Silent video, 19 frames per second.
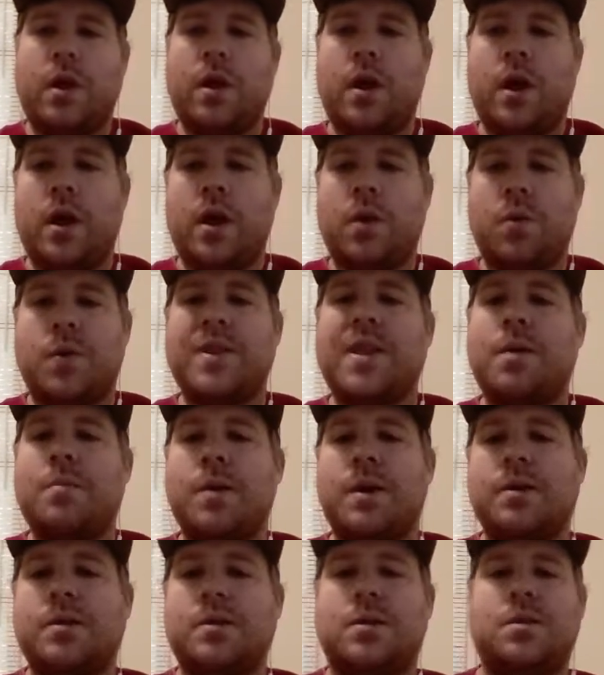and what that
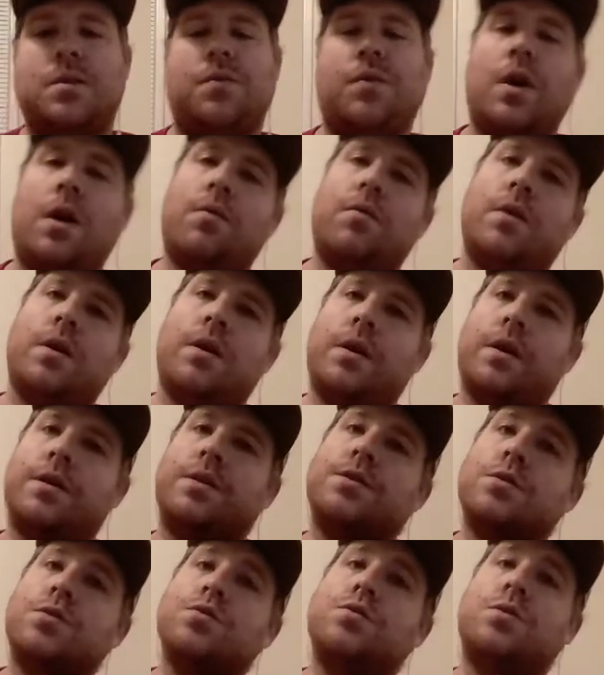means is if you have an
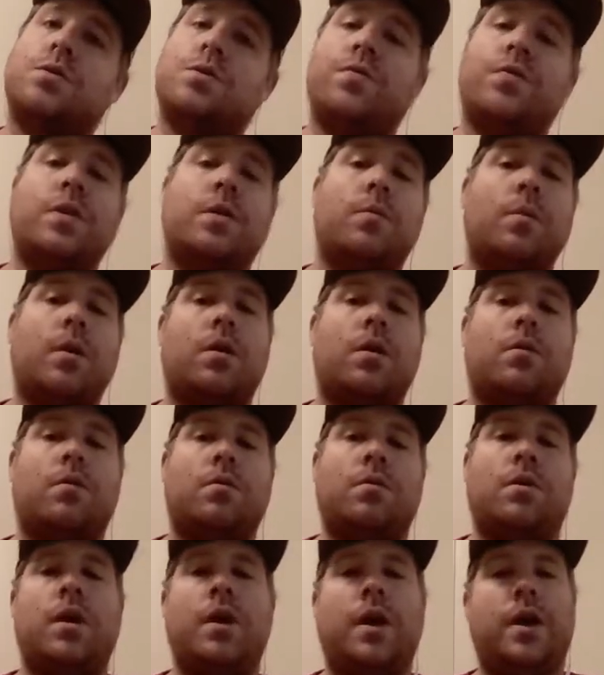exclusive female
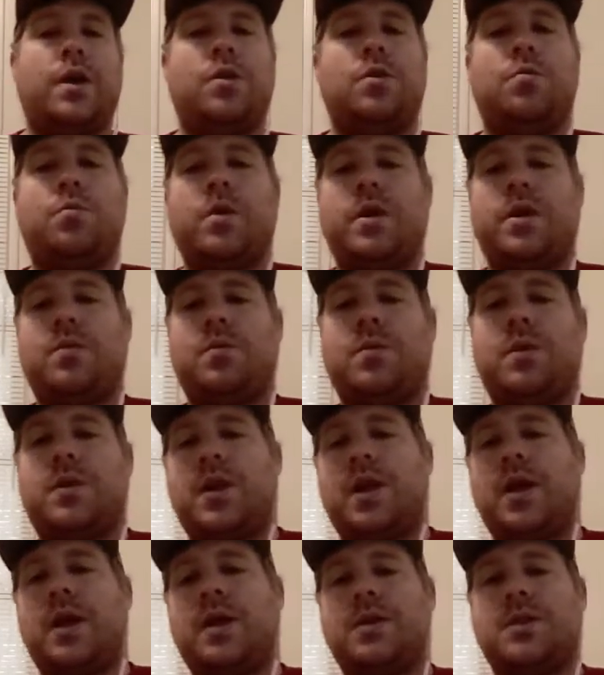and you breed it with
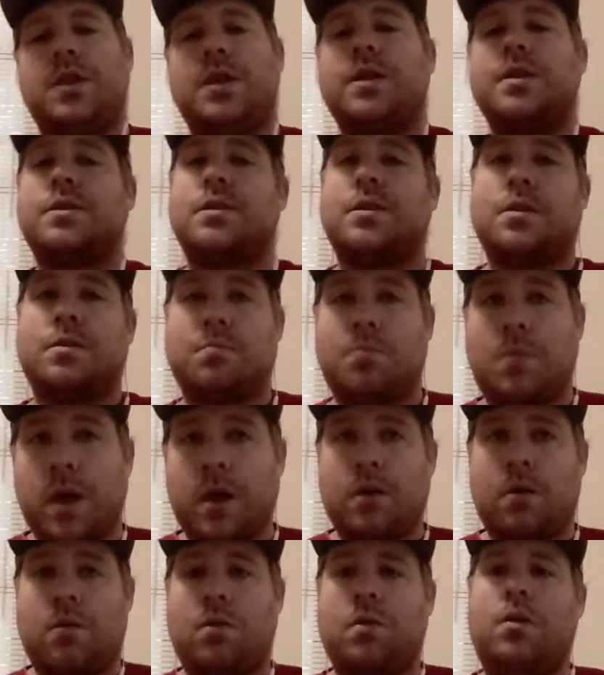a Genesis
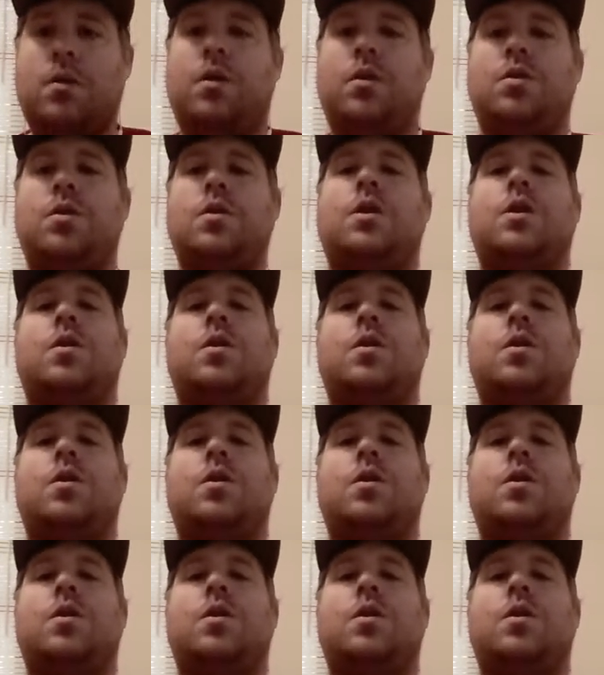male, you can